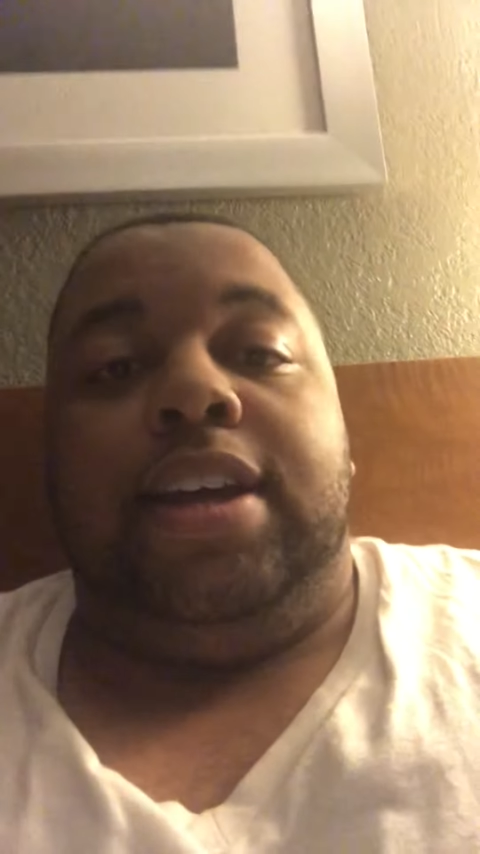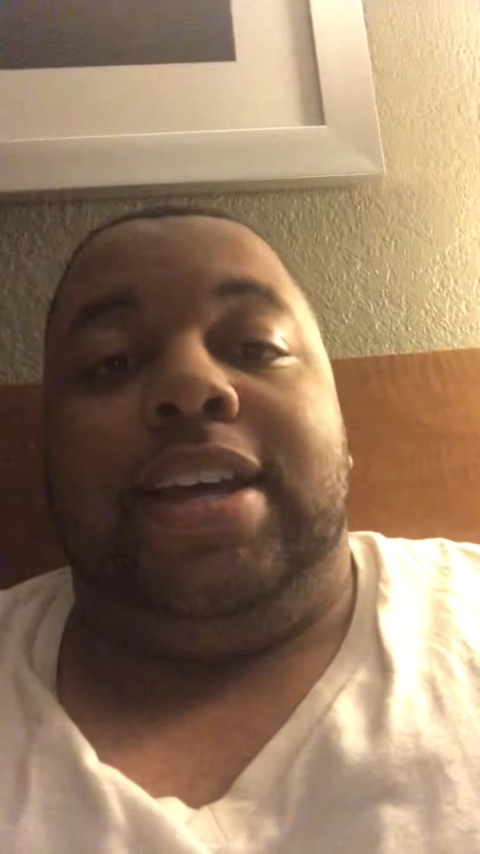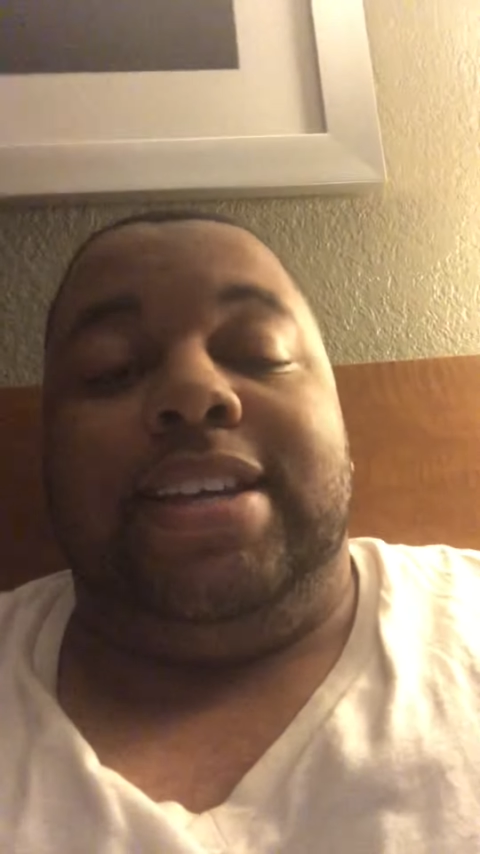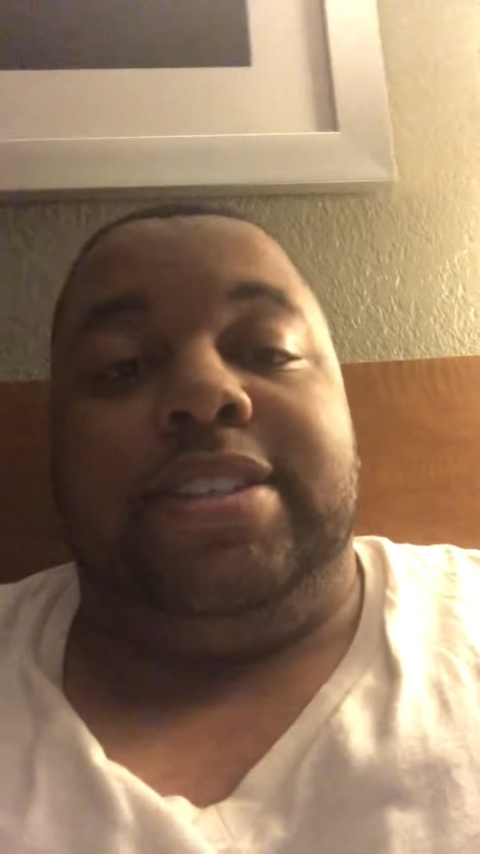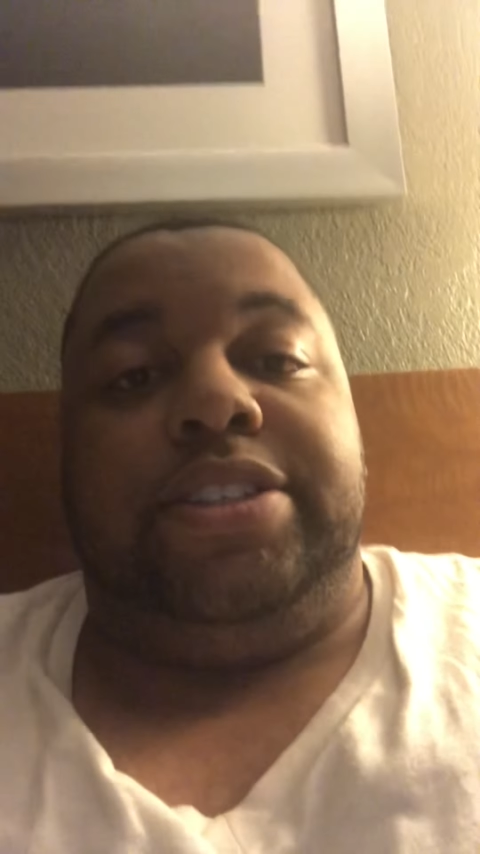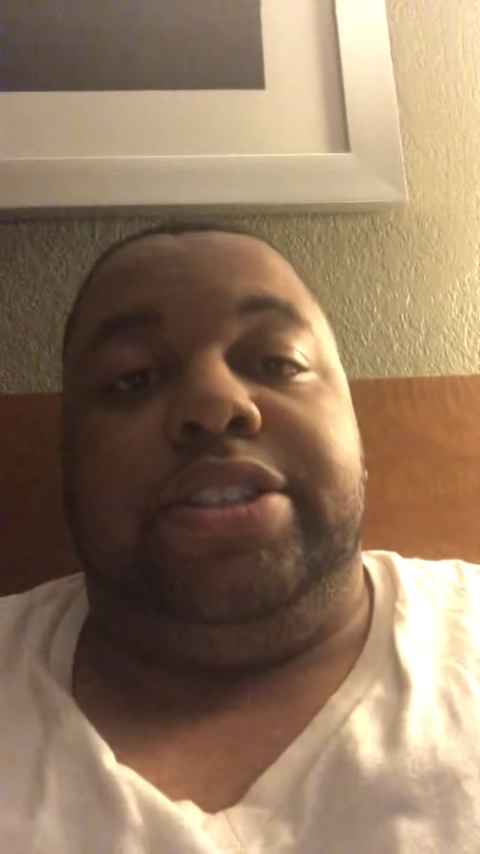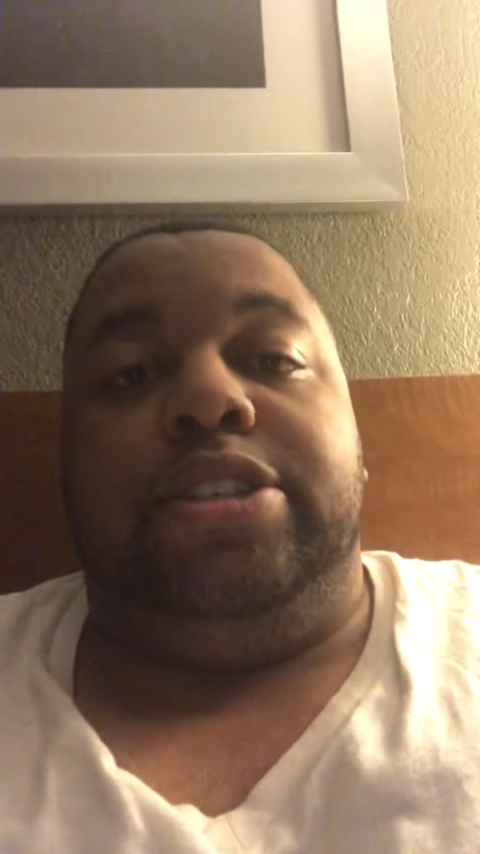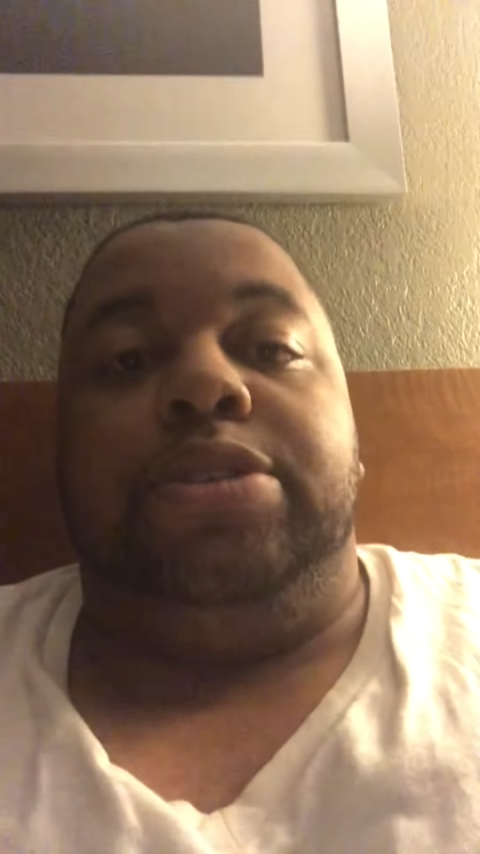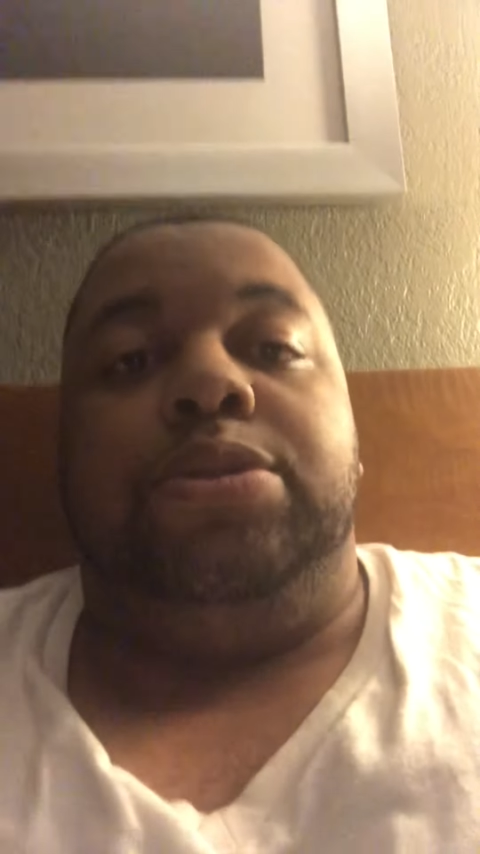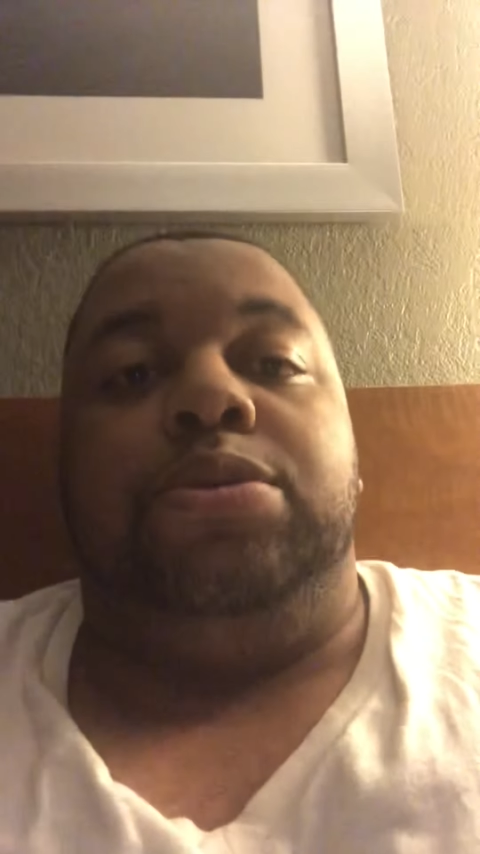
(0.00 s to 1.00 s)
is
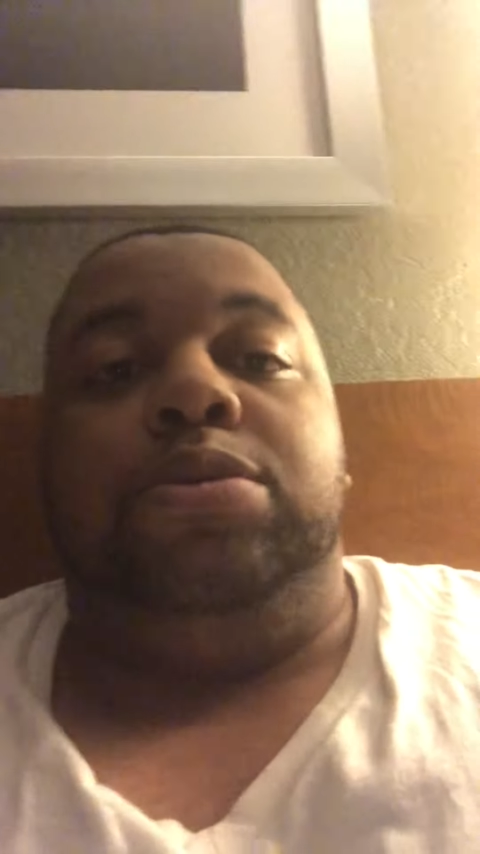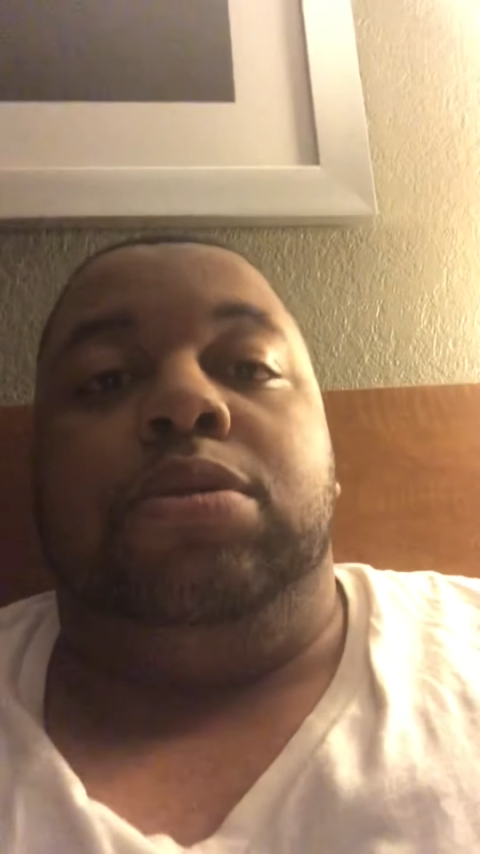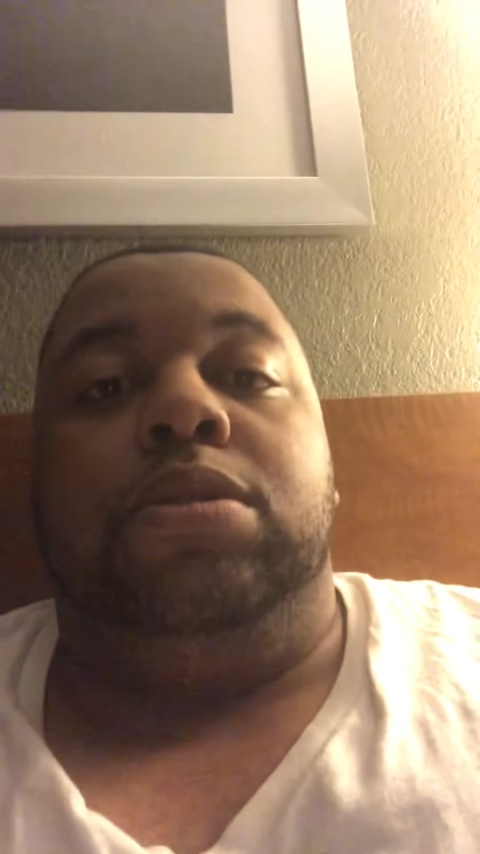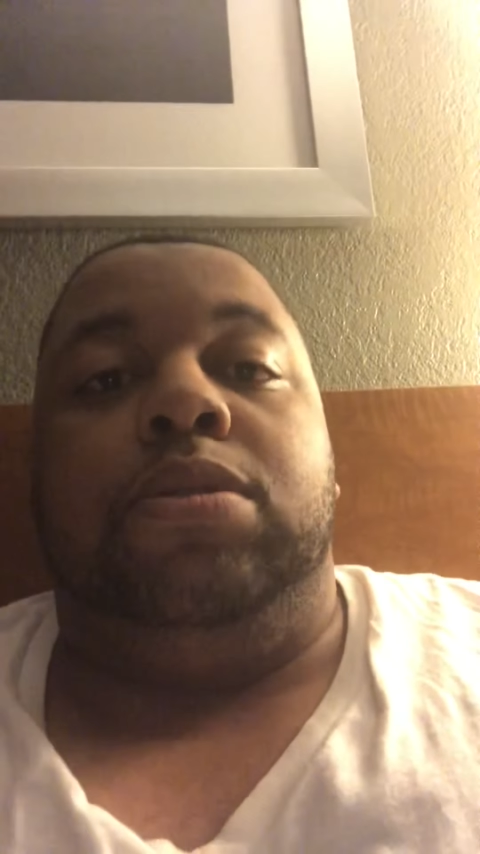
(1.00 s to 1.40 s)
to